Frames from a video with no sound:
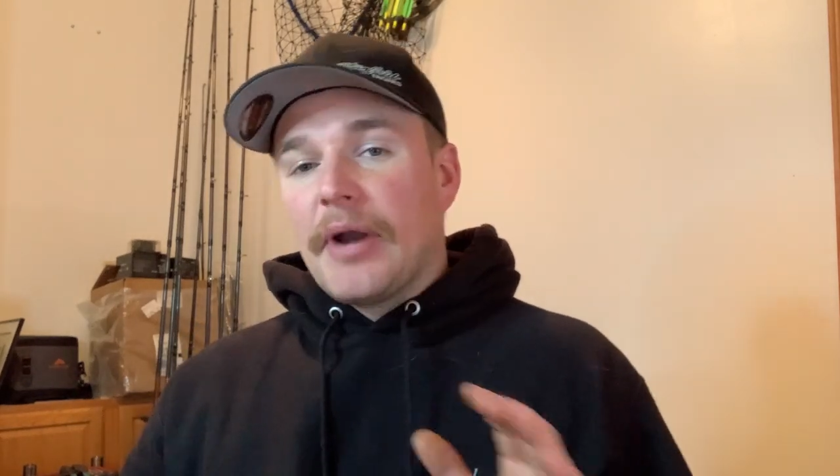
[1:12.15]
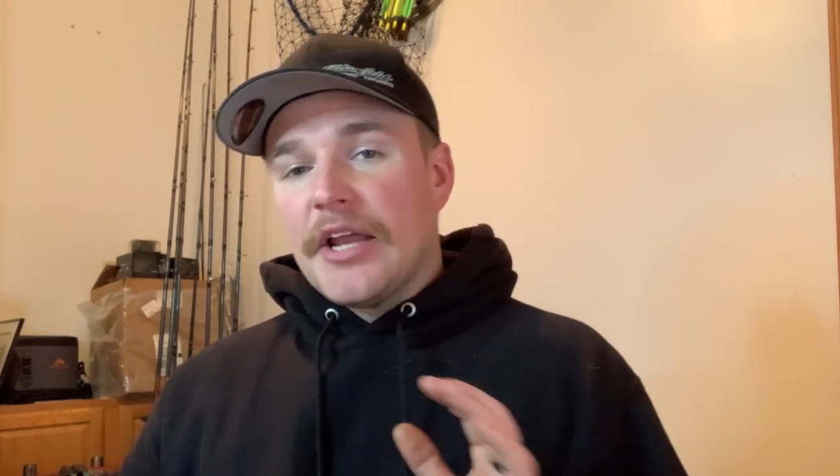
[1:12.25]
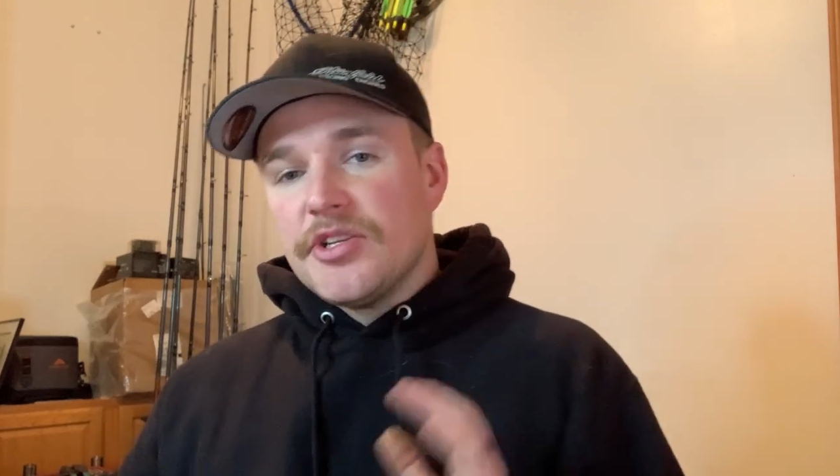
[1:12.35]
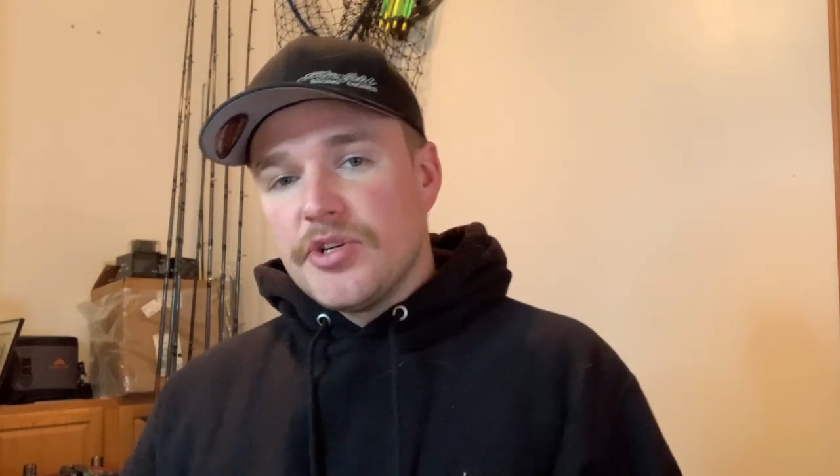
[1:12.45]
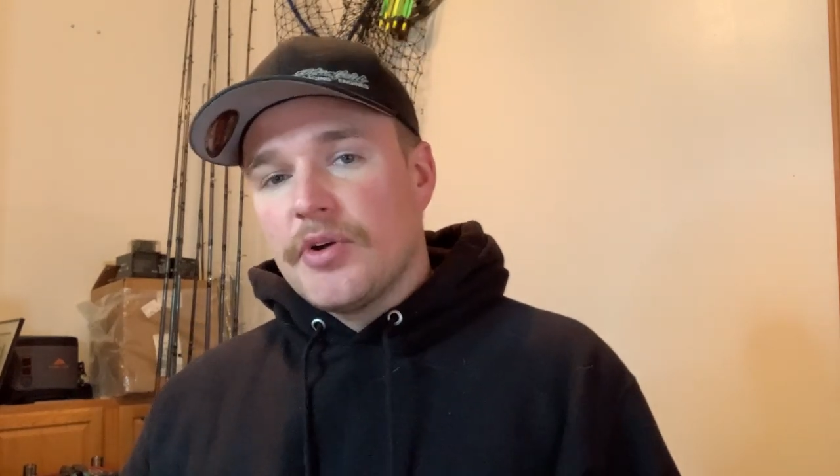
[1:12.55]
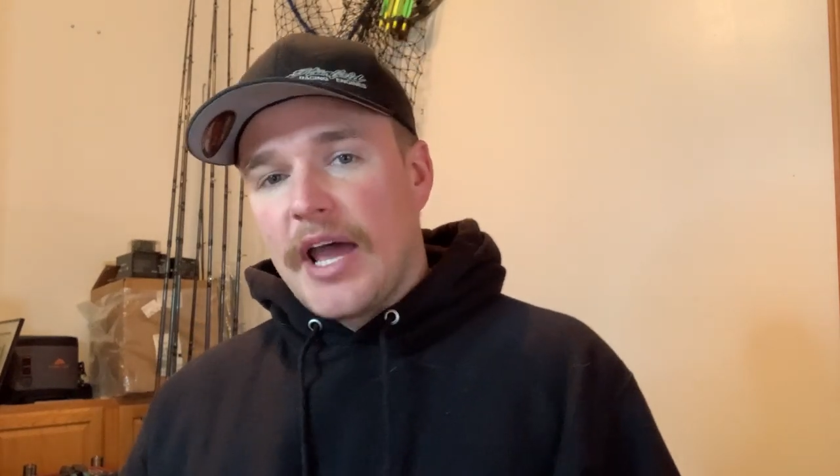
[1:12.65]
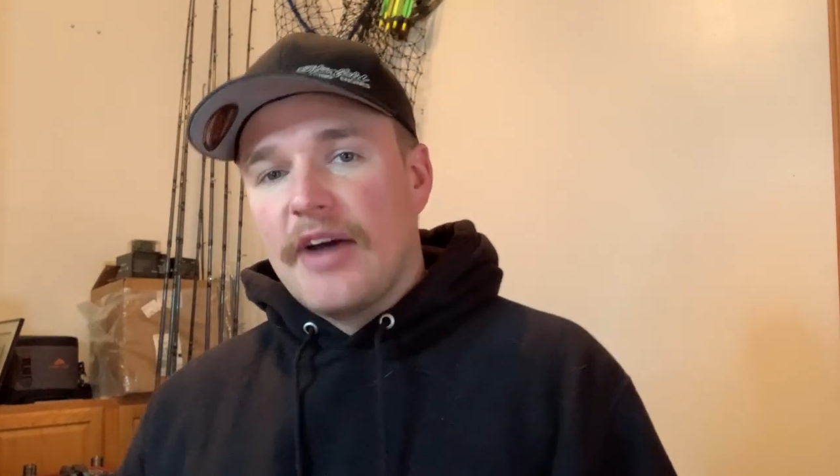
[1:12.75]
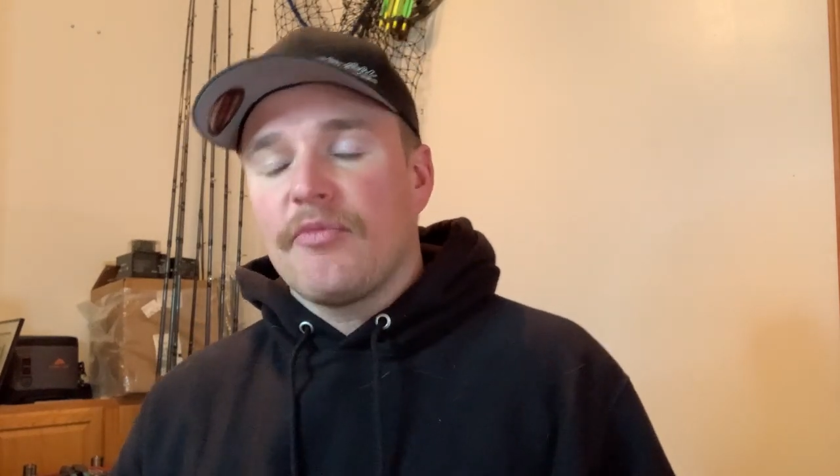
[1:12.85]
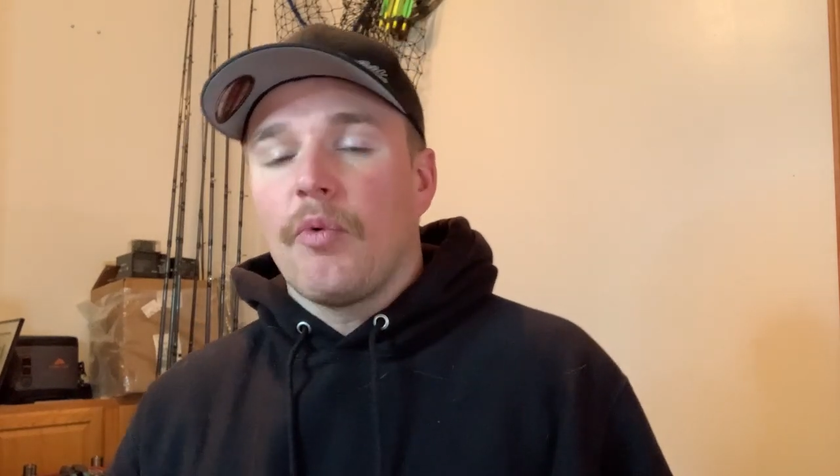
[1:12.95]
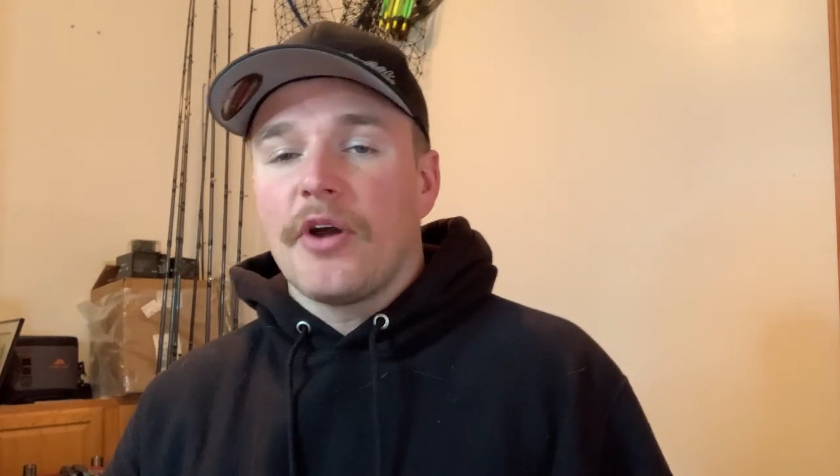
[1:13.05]
but I do
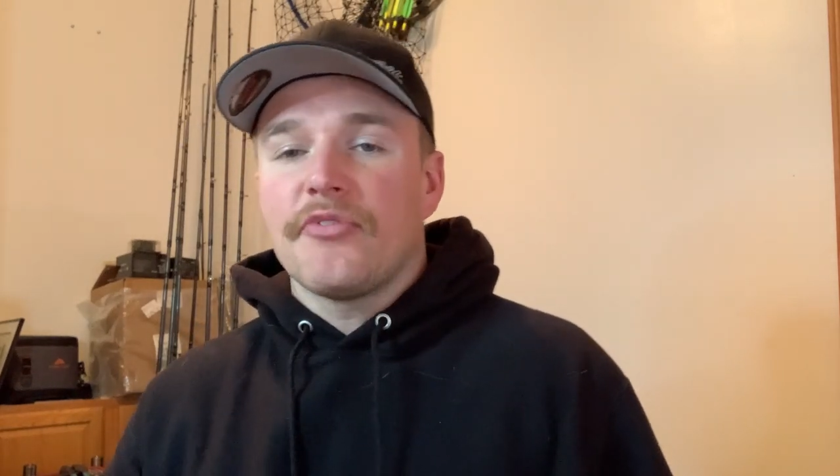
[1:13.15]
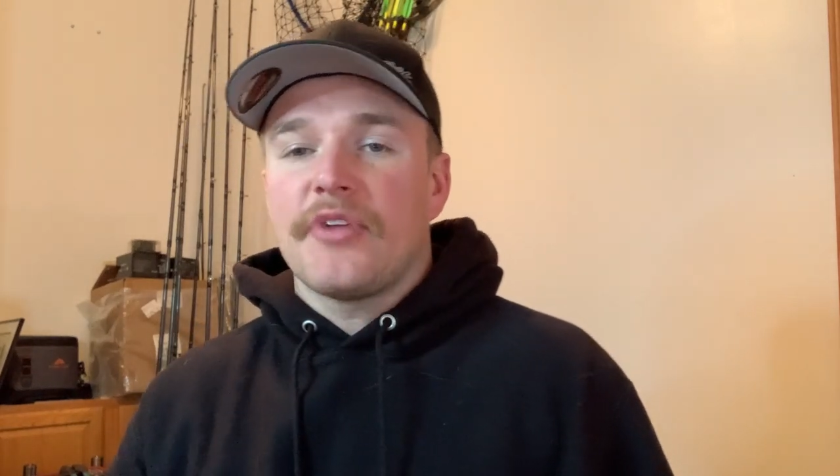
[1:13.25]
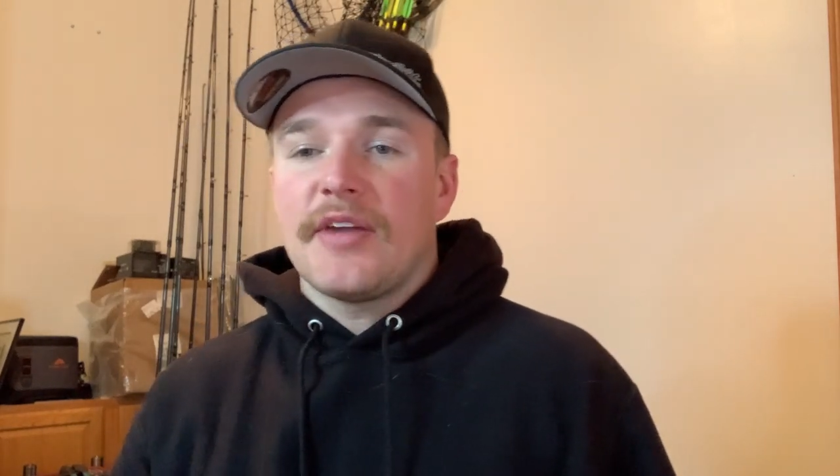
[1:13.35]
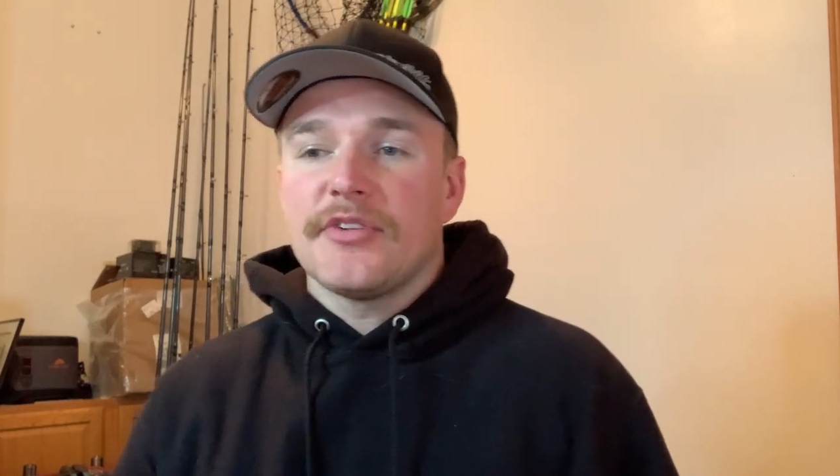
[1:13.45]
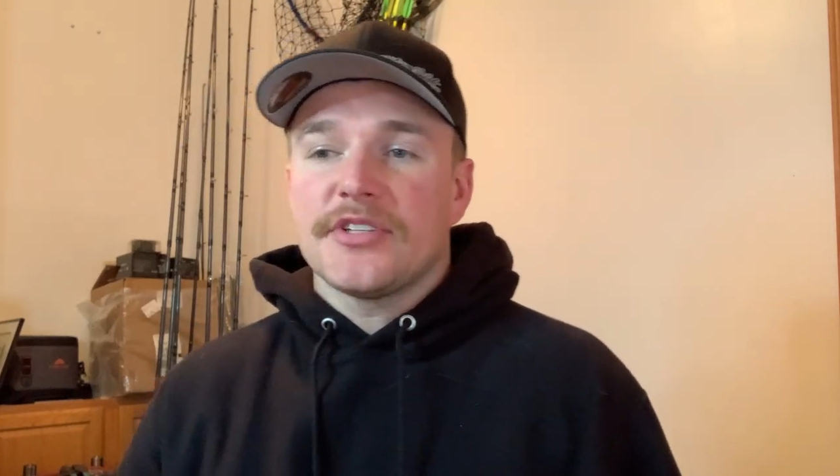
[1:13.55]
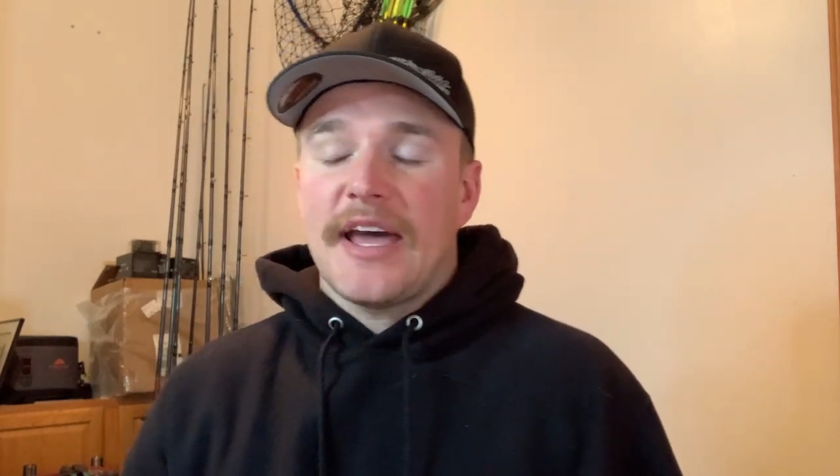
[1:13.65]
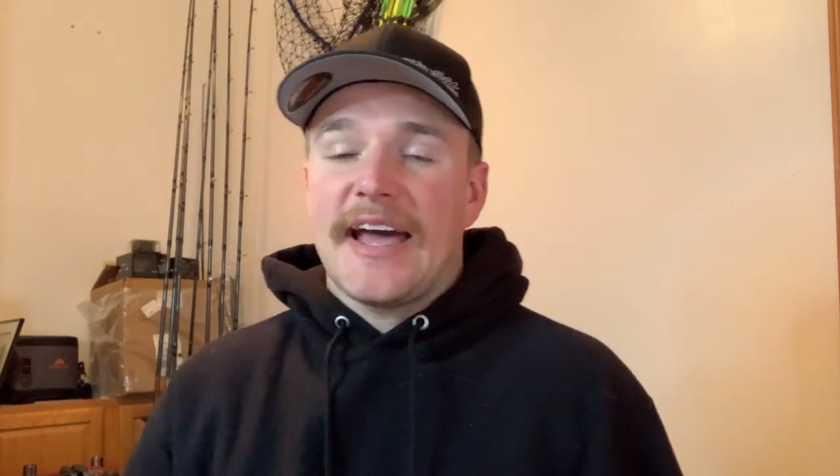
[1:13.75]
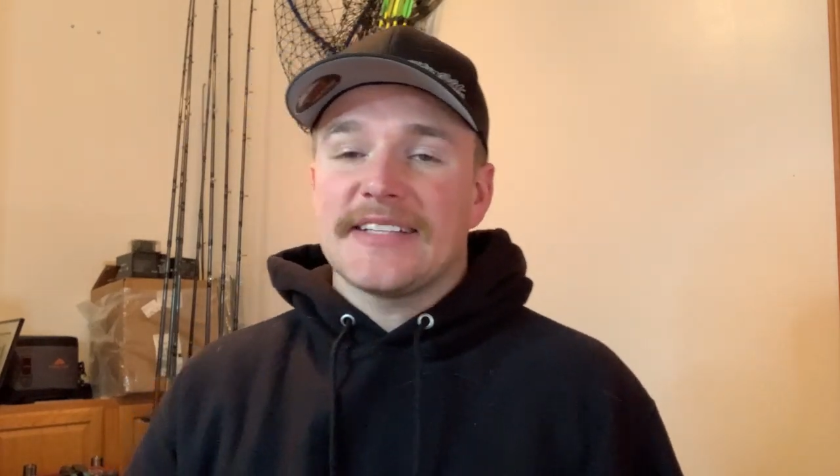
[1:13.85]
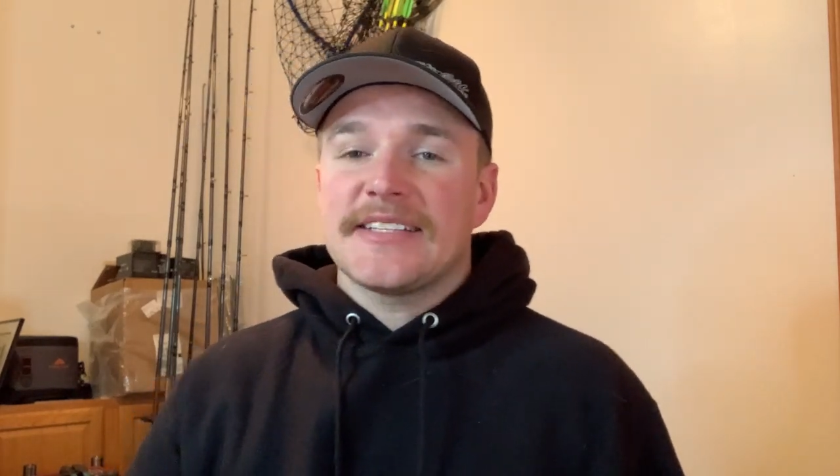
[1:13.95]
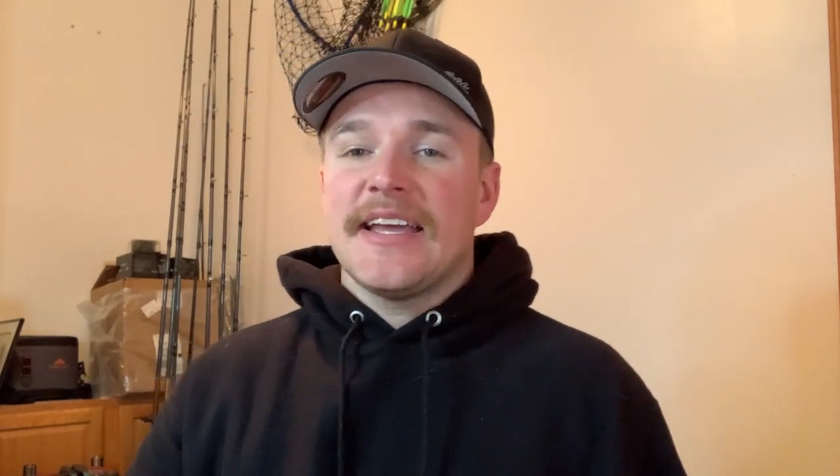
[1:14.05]
have one favor to
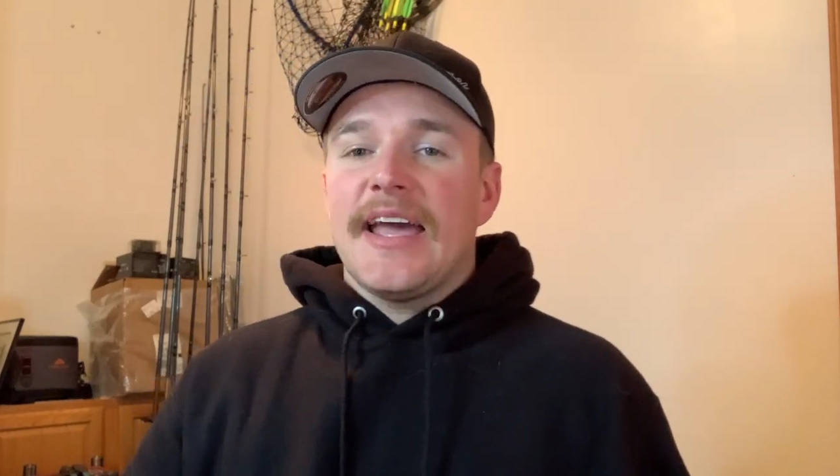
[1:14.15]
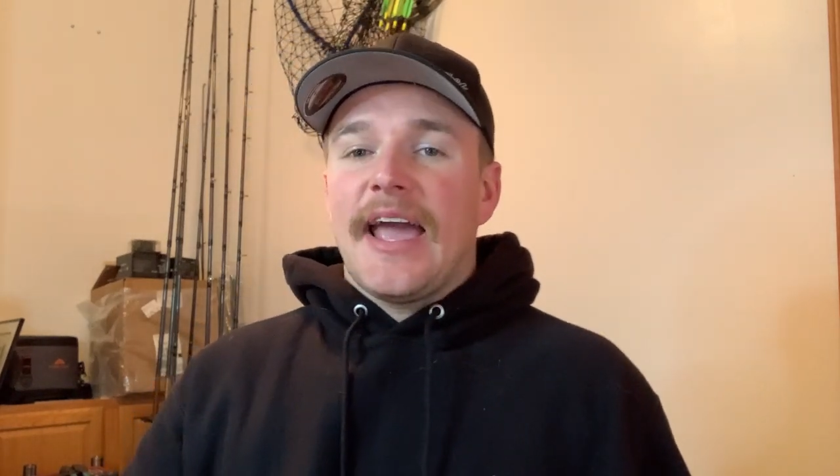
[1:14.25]
ask